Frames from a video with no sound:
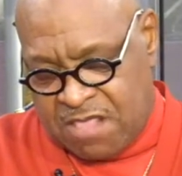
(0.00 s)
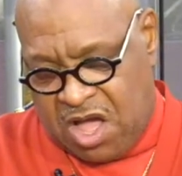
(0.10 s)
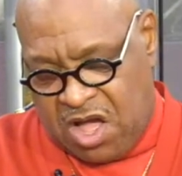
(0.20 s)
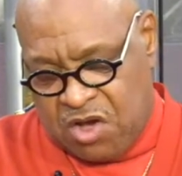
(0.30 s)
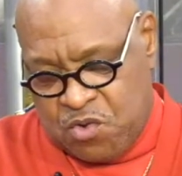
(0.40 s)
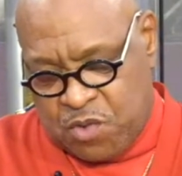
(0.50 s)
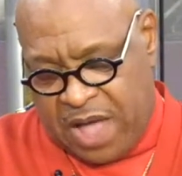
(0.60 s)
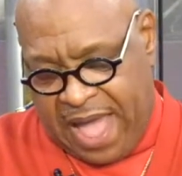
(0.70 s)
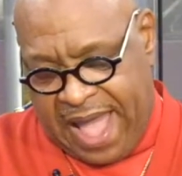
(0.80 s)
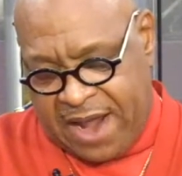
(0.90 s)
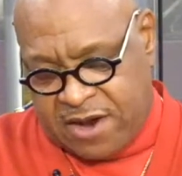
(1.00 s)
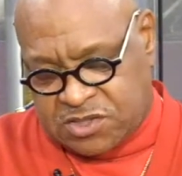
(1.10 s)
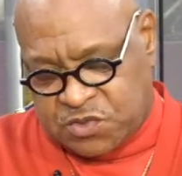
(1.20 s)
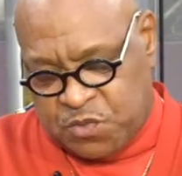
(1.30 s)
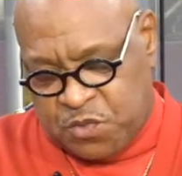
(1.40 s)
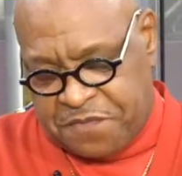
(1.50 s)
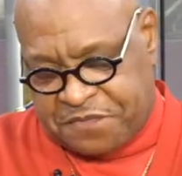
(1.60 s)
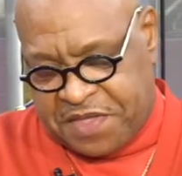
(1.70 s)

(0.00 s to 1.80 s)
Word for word: uh, who were heirs with